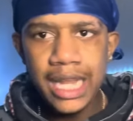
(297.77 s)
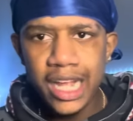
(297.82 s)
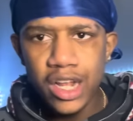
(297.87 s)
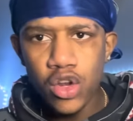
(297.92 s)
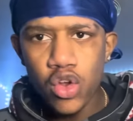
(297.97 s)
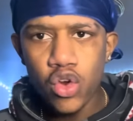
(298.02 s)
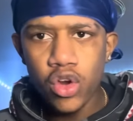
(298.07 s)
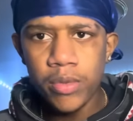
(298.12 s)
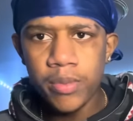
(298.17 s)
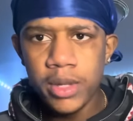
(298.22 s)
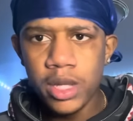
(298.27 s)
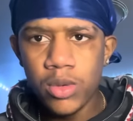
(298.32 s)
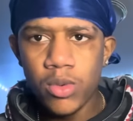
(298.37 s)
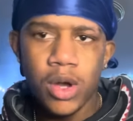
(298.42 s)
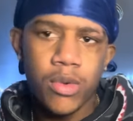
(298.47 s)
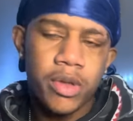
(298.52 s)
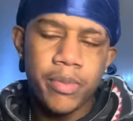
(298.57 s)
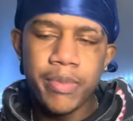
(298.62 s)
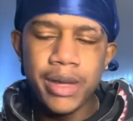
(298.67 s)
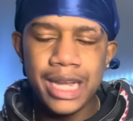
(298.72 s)
ignoring me while well,
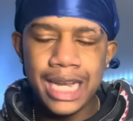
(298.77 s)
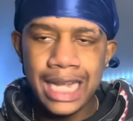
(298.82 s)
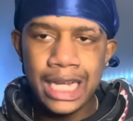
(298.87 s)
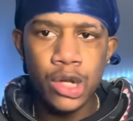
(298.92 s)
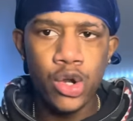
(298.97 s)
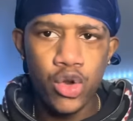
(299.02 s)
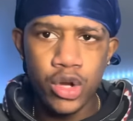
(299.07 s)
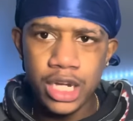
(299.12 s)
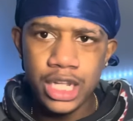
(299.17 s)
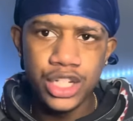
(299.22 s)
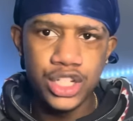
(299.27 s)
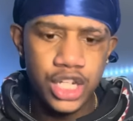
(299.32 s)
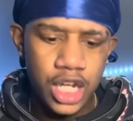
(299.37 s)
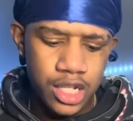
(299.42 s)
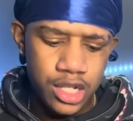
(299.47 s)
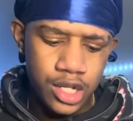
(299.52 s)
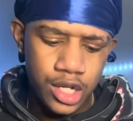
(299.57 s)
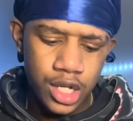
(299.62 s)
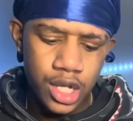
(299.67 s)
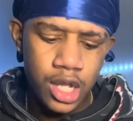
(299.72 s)
we been ignoring each
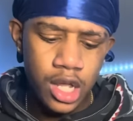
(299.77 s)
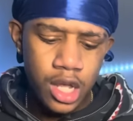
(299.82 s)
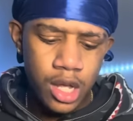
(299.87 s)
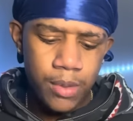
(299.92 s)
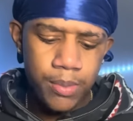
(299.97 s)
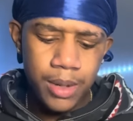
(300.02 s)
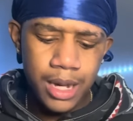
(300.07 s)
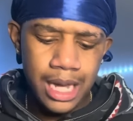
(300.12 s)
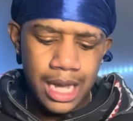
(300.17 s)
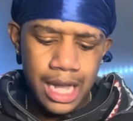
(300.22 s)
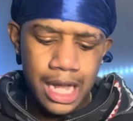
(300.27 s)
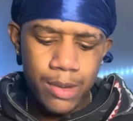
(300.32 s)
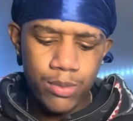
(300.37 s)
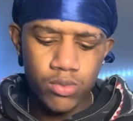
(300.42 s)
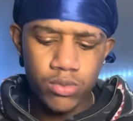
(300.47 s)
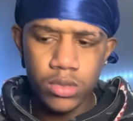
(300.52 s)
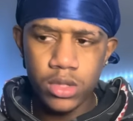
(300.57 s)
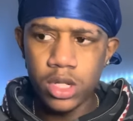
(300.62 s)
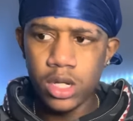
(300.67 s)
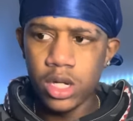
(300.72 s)
other. But
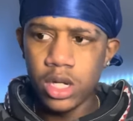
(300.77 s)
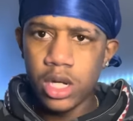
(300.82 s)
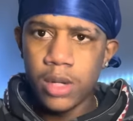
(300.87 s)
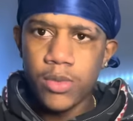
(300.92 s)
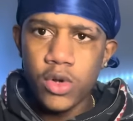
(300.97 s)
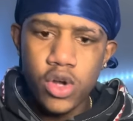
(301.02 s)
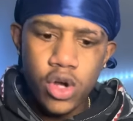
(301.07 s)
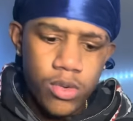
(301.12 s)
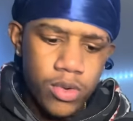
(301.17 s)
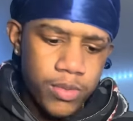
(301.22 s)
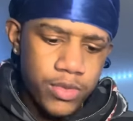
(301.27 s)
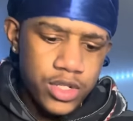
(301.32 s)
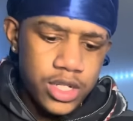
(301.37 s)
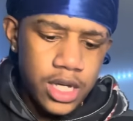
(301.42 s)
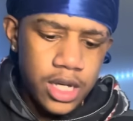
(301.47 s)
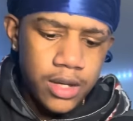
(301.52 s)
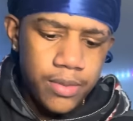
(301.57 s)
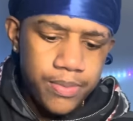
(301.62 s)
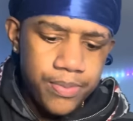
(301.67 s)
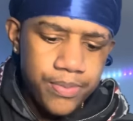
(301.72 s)
I'm, look, I'm gonna call one more
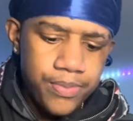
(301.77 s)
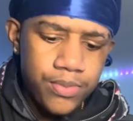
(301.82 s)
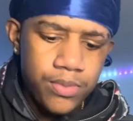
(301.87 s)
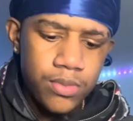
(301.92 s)
time.